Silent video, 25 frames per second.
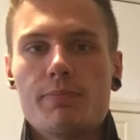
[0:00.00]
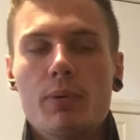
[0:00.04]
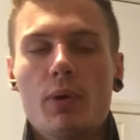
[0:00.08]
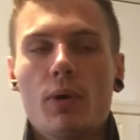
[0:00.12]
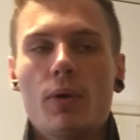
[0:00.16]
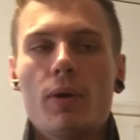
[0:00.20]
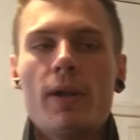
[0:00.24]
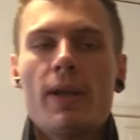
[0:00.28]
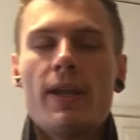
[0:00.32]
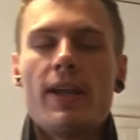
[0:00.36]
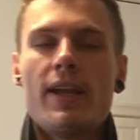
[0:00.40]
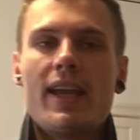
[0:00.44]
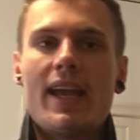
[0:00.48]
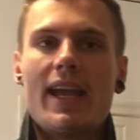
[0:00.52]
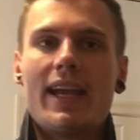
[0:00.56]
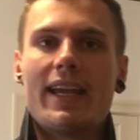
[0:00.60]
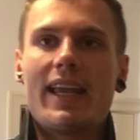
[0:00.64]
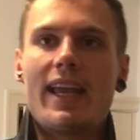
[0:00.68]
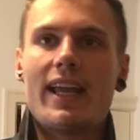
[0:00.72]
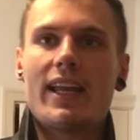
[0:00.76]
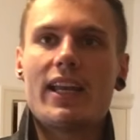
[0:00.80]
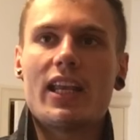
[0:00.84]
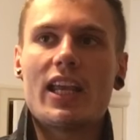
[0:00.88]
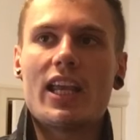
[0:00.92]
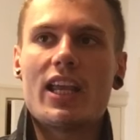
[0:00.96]
But
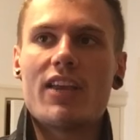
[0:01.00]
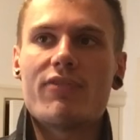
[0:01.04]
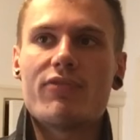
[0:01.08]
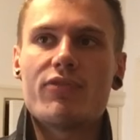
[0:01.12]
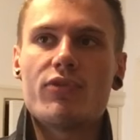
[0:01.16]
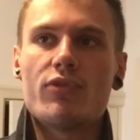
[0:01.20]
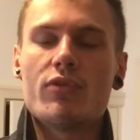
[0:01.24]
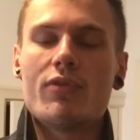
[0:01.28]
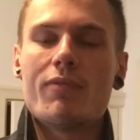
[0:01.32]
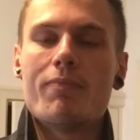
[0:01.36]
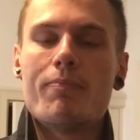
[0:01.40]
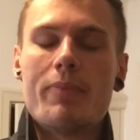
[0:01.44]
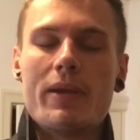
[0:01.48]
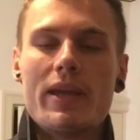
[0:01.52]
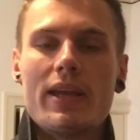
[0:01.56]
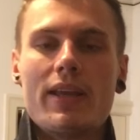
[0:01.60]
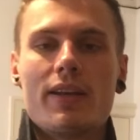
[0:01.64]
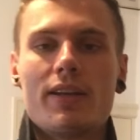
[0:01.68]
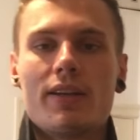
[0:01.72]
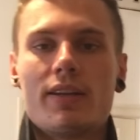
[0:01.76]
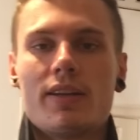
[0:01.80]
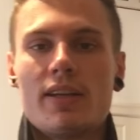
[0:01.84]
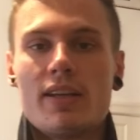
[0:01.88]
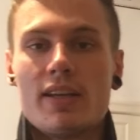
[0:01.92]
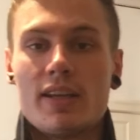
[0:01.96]
again, if
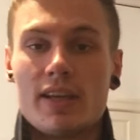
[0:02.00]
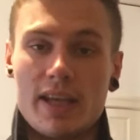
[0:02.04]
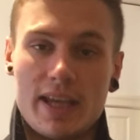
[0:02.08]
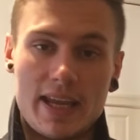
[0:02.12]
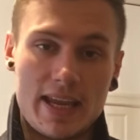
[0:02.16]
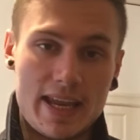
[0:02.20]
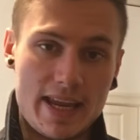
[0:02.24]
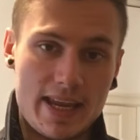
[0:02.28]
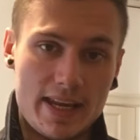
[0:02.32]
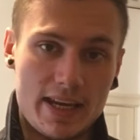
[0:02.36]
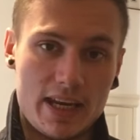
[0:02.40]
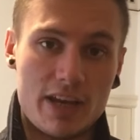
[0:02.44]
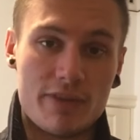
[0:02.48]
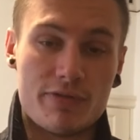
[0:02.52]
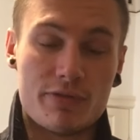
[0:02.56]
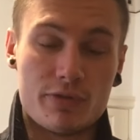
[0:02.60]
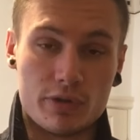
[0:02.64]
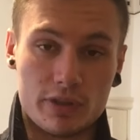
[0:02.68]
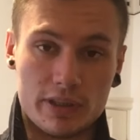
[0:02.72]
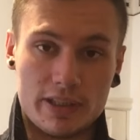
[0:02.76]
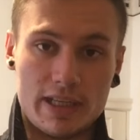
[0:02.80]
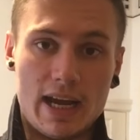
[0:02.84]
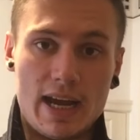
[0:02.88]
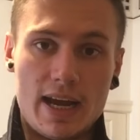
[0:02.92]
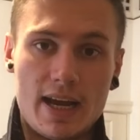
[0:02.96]
you're
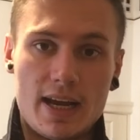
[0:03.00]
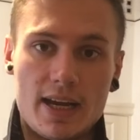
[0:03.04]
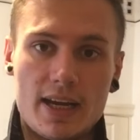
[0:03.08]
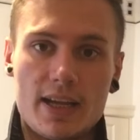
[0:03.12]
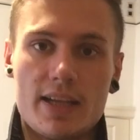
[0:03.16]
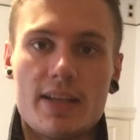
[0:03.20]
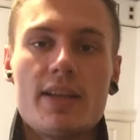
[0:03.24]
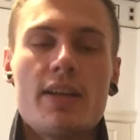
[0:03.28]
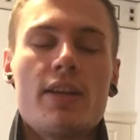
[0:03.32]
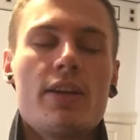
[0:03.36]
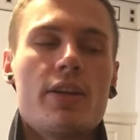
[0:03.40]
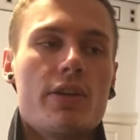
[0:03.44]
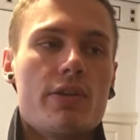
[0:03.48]
a guy